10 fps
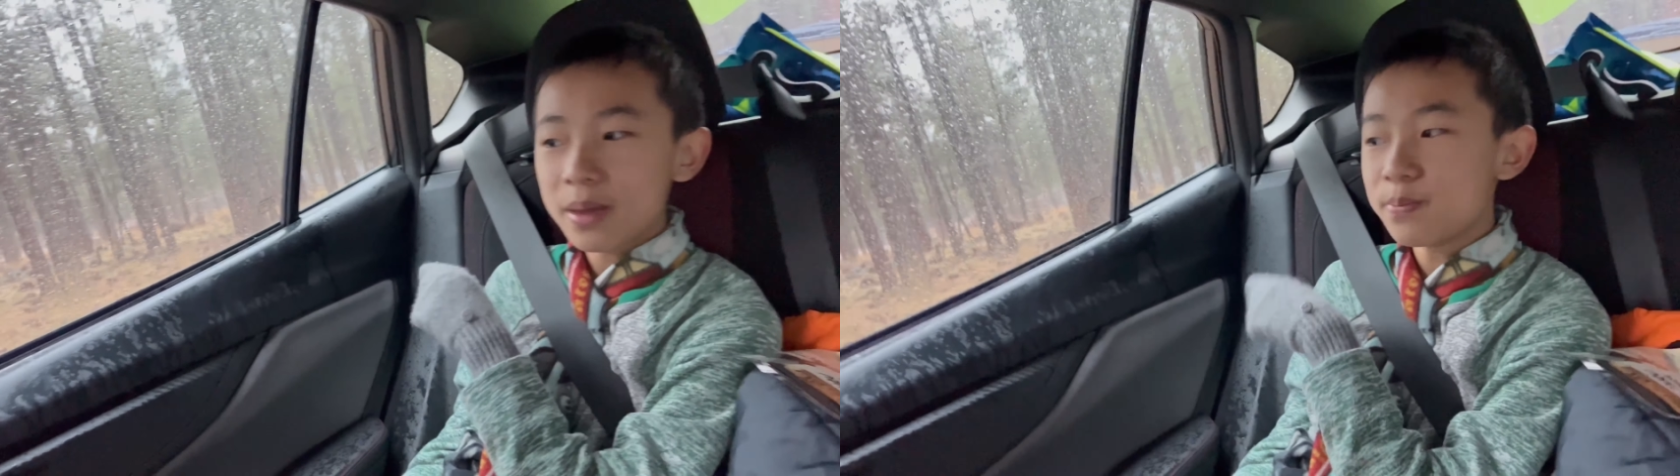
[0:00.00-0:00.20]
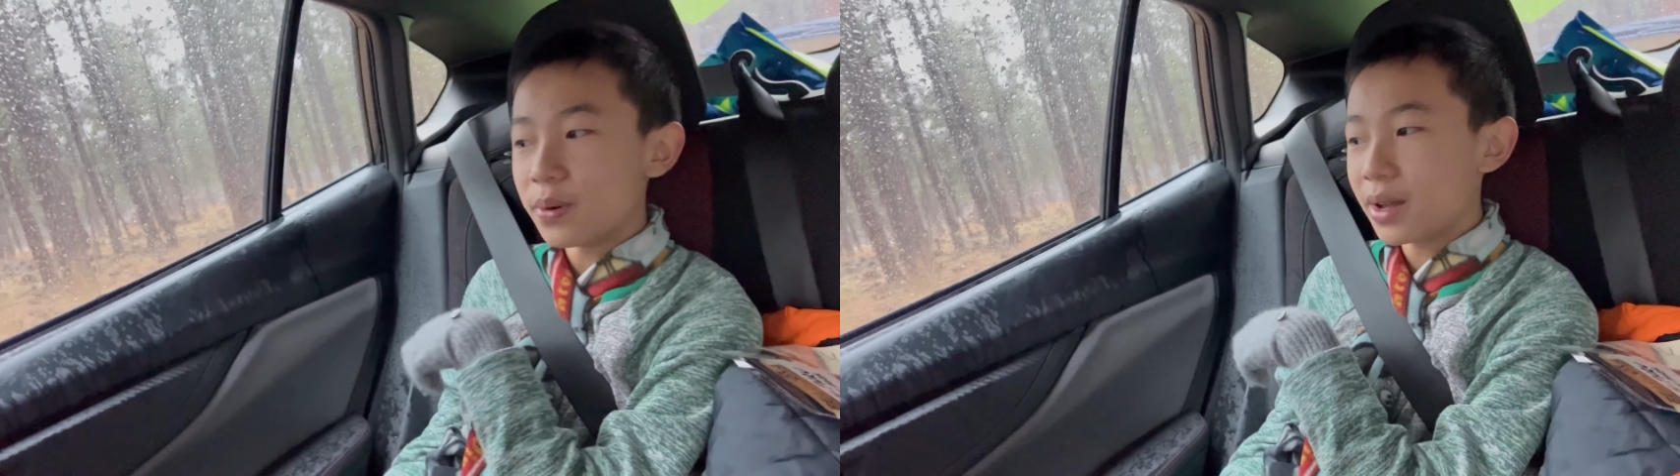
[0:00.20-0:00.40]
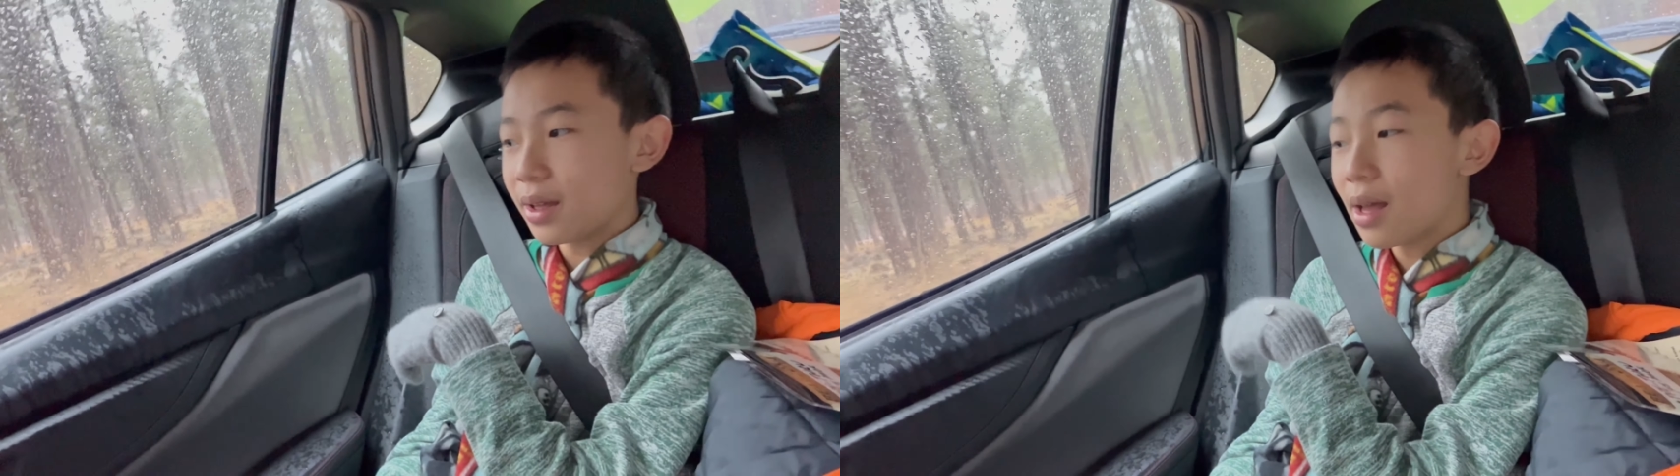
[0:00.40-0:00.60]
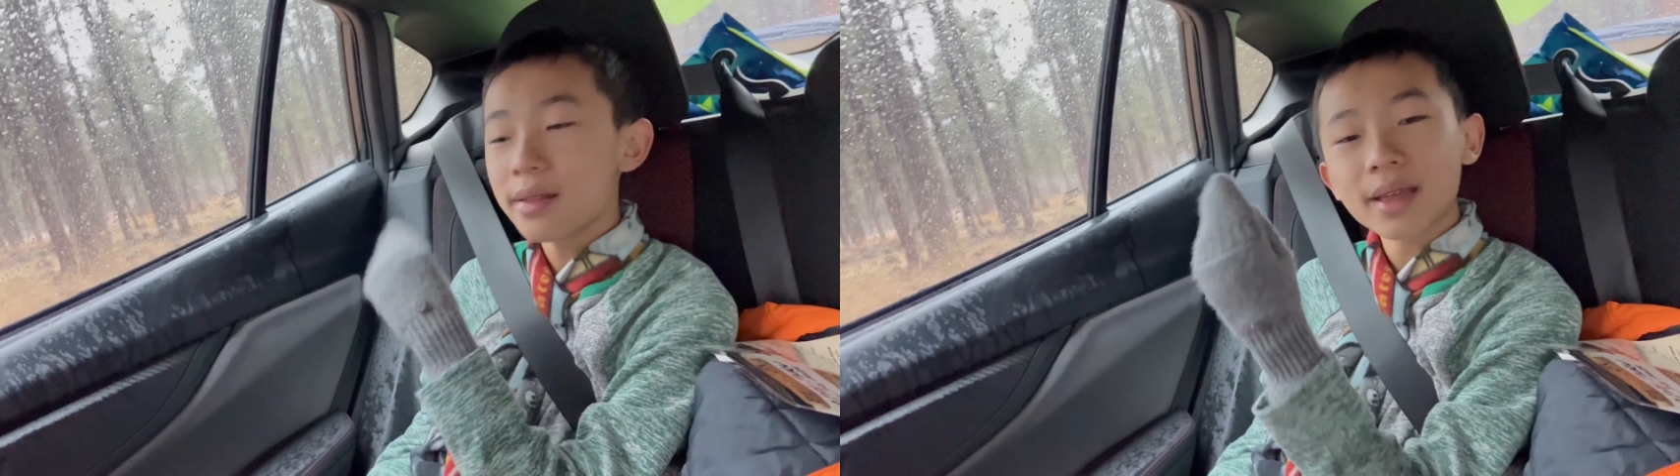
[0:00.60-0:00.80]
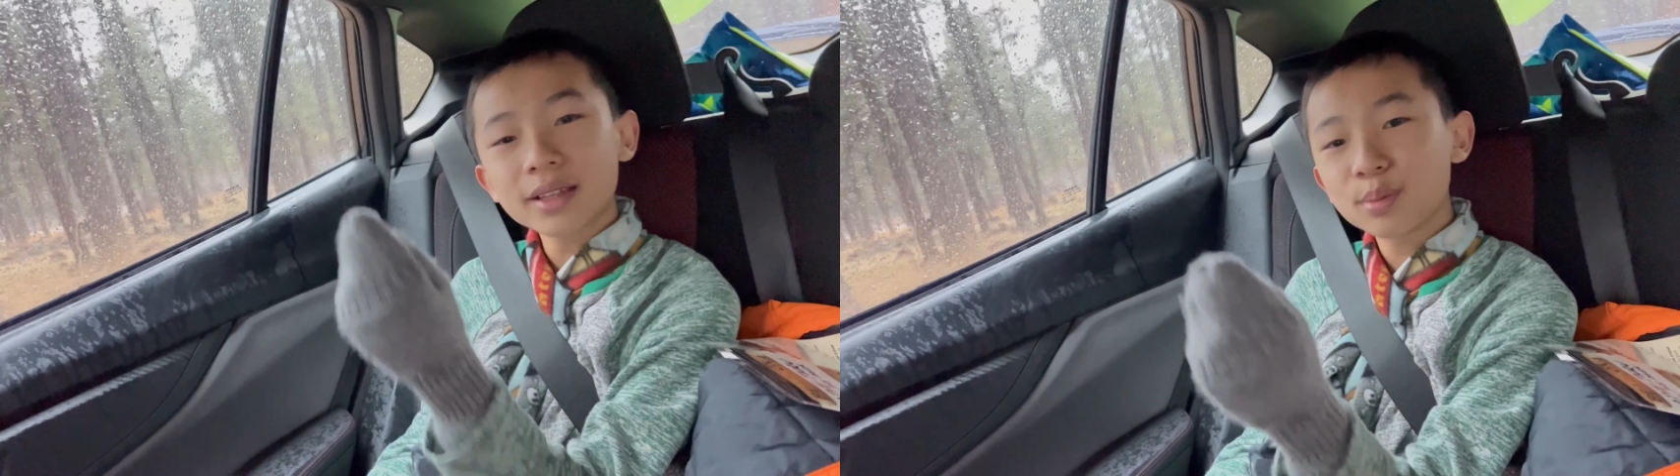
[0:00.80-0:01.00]
but
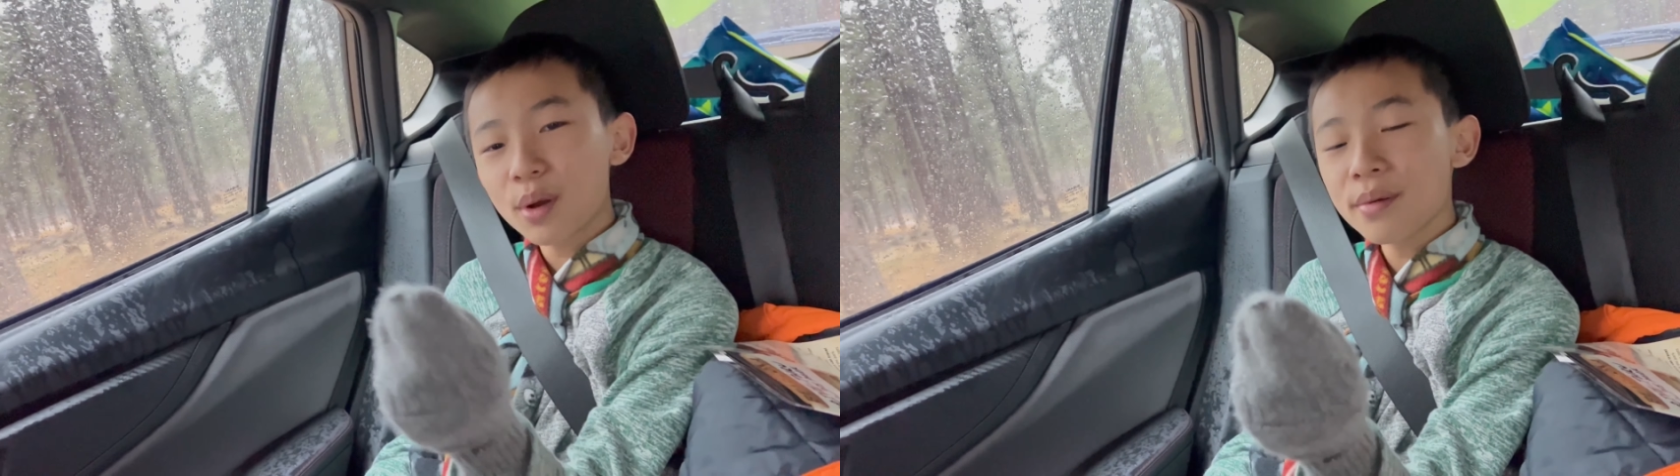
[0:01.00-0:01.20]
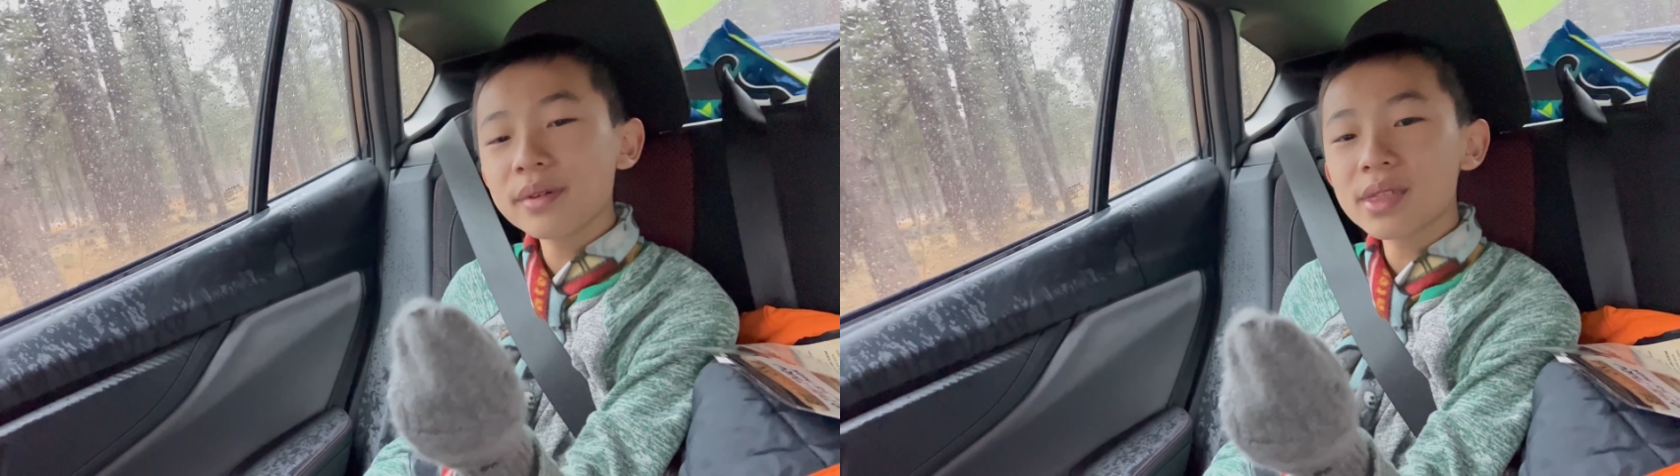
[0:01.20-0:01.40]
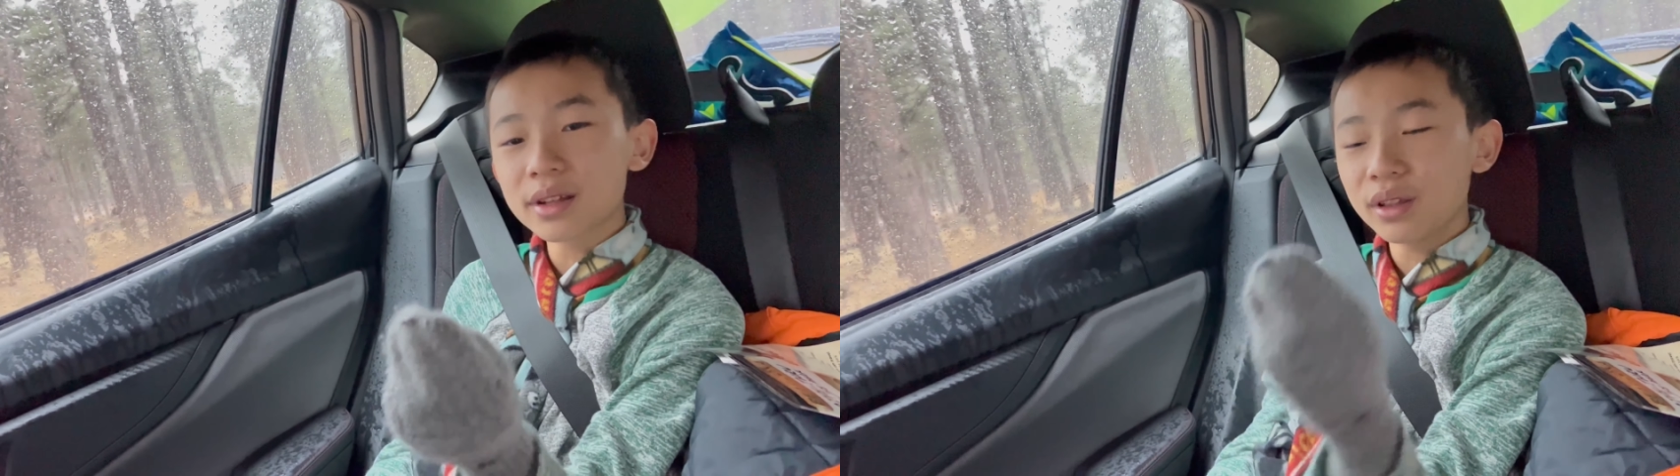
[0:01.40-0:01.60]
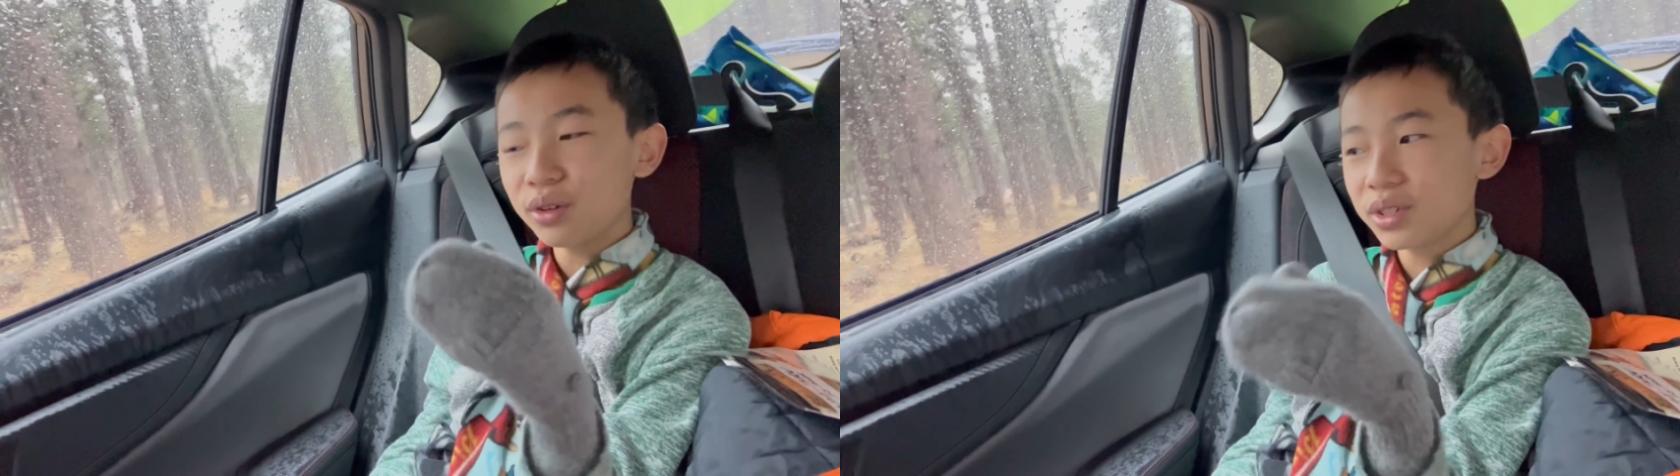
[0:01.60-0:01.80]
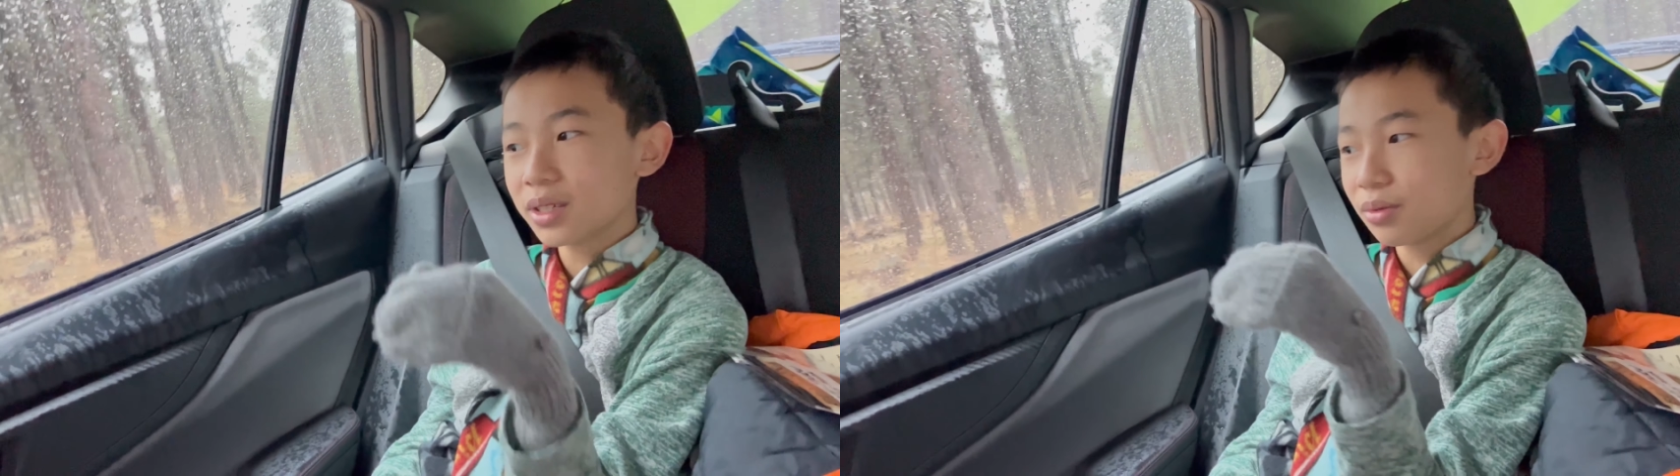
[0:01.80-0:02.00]
that's probably the
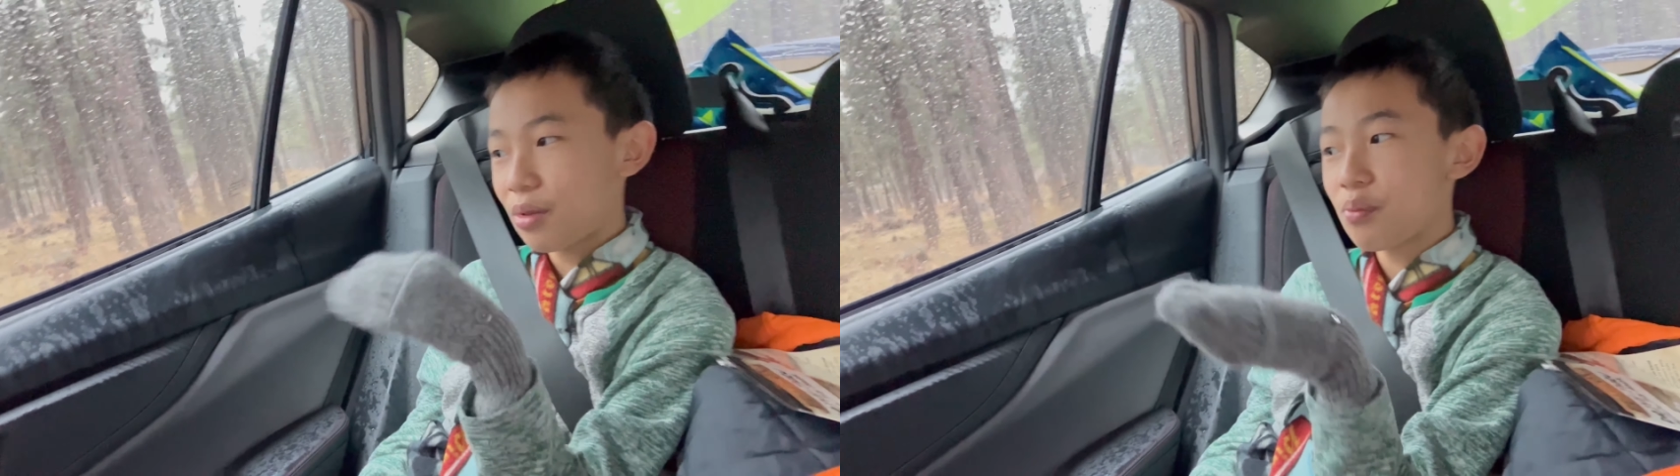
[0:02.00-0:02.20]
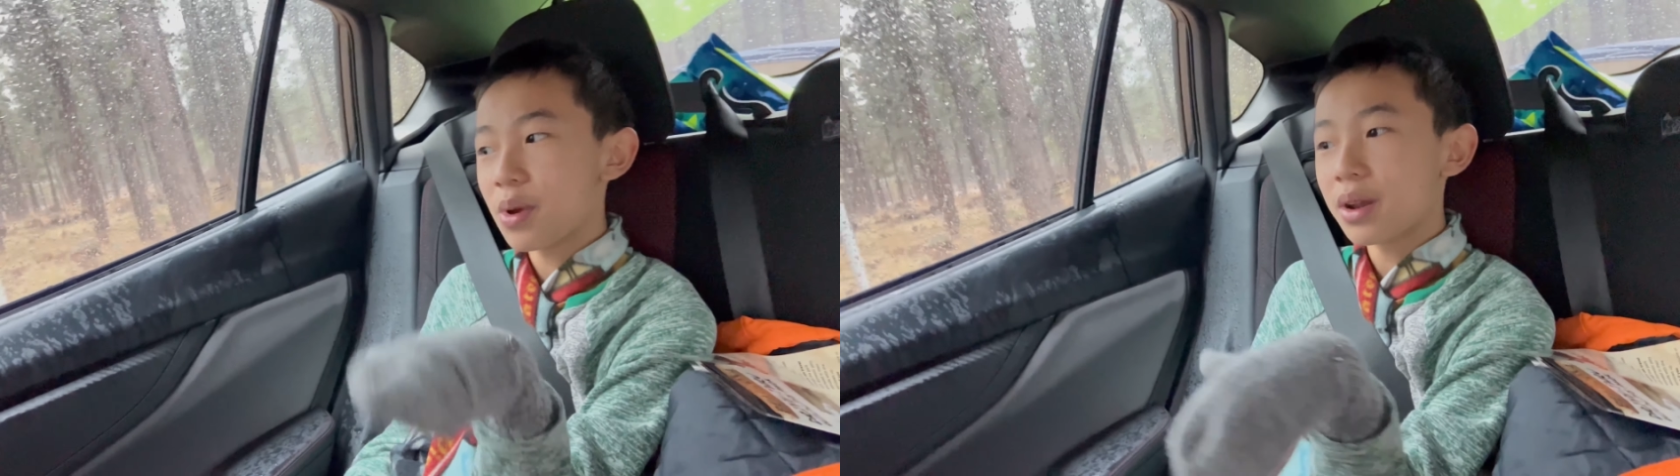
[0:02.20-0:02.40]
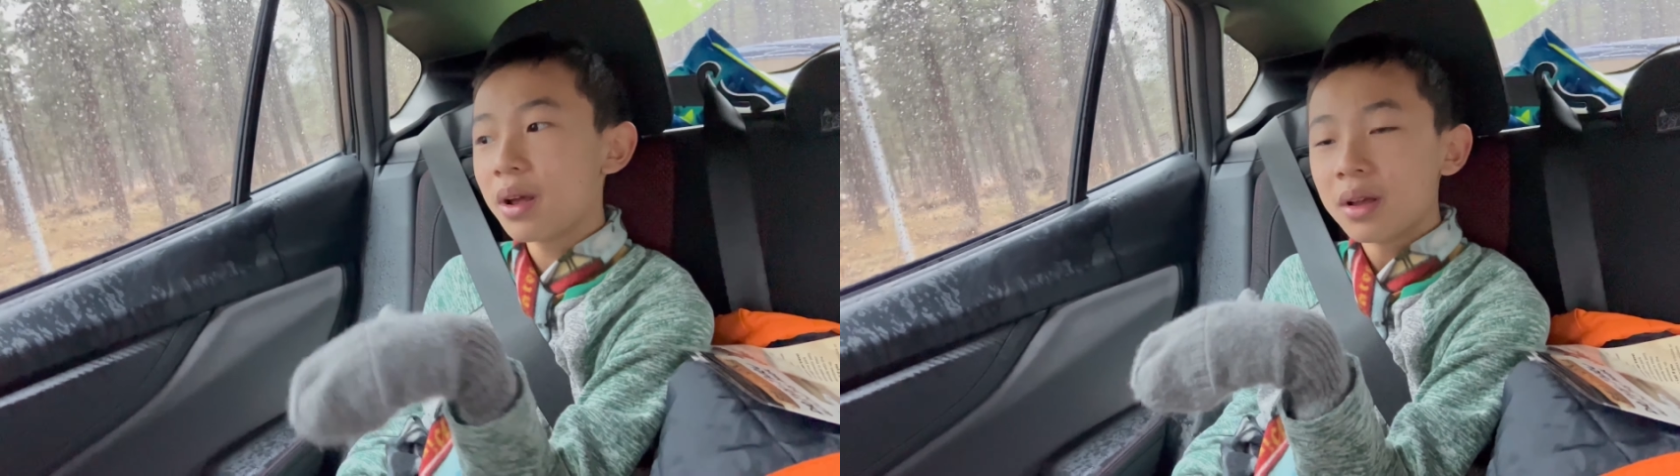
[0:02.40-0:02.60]
closest we've been